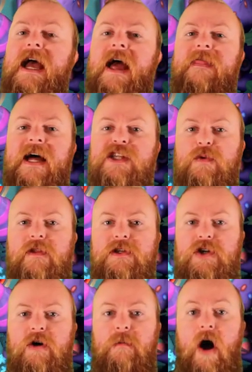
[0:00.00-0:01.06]
and that's where the
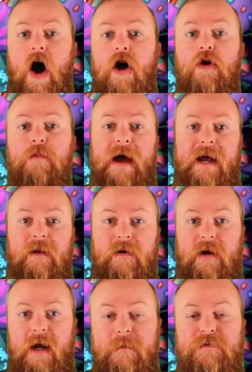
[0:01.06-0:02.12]
term
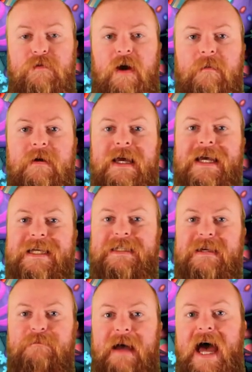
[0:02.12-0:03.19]
Autobattler comes from, is
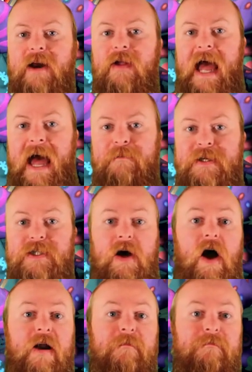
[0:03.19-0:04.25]
the battle happens
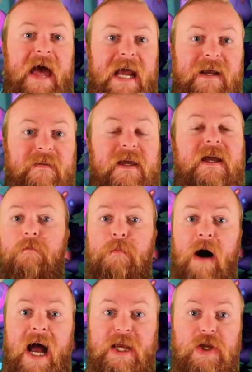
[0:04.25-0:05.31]
automatically.
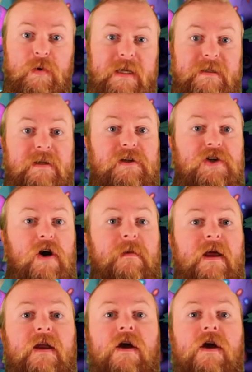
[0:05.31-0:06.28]
But you get to determine